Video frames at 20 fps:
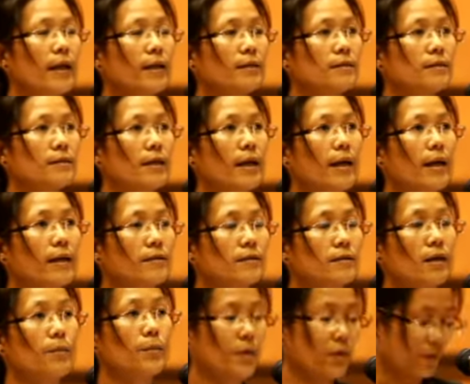enough
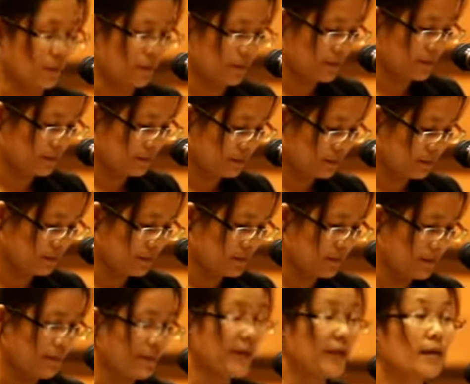clothes,
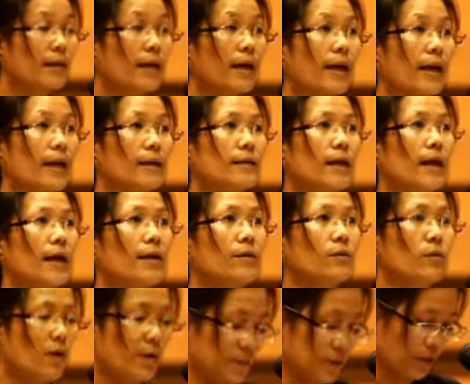
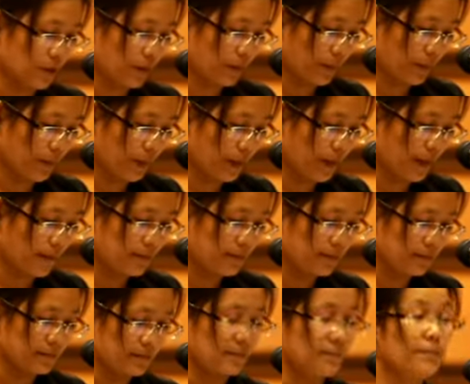enough accommodation,
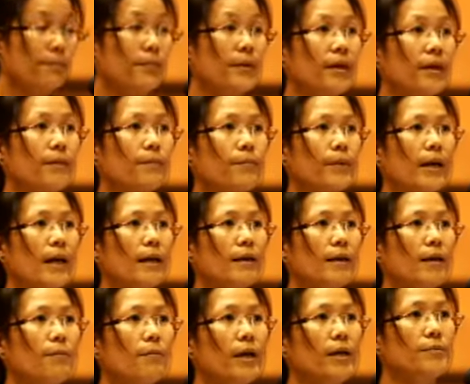health care,
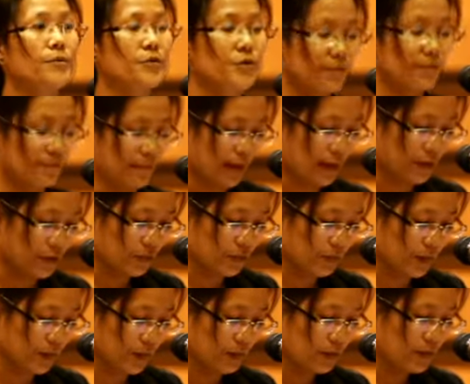
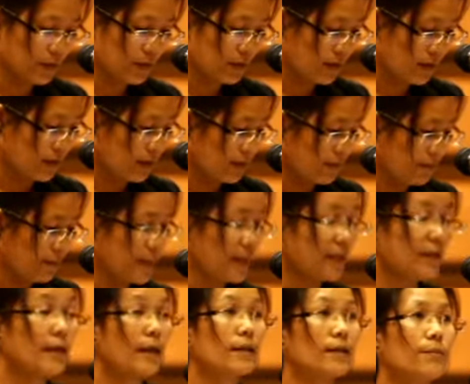and have
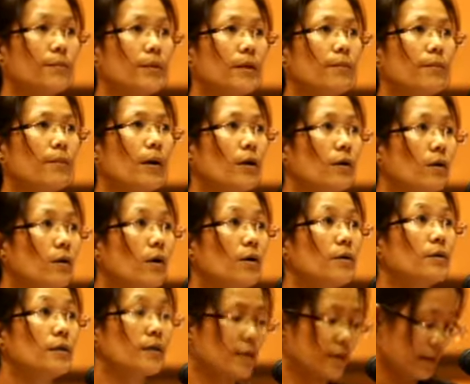money for
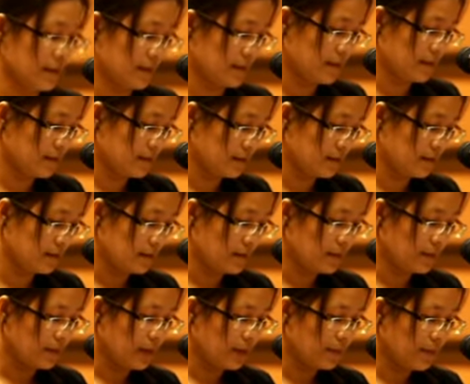treatment, have the
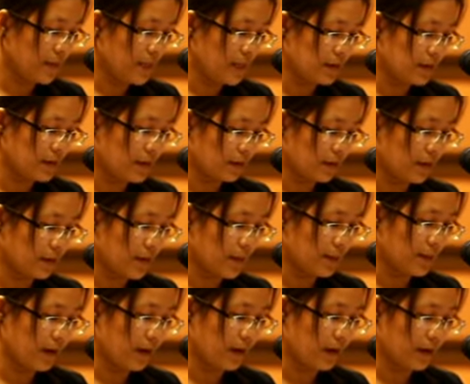education,
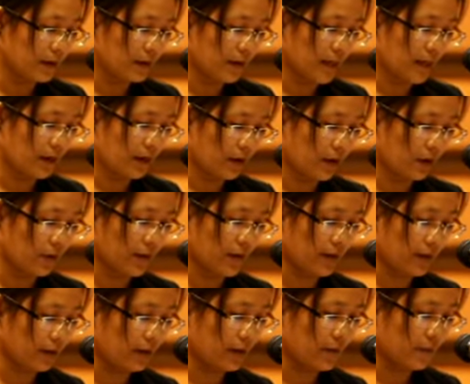
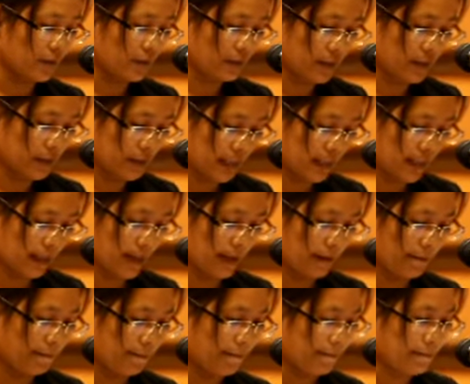and even
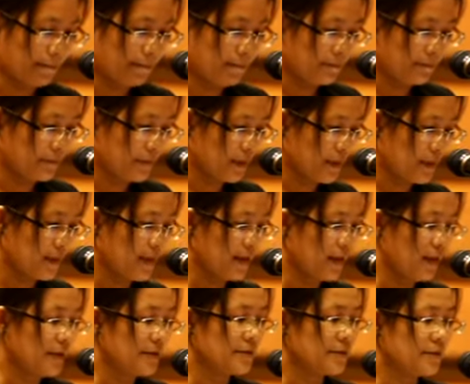support
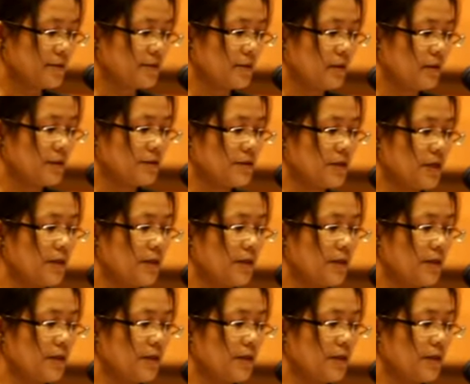their family.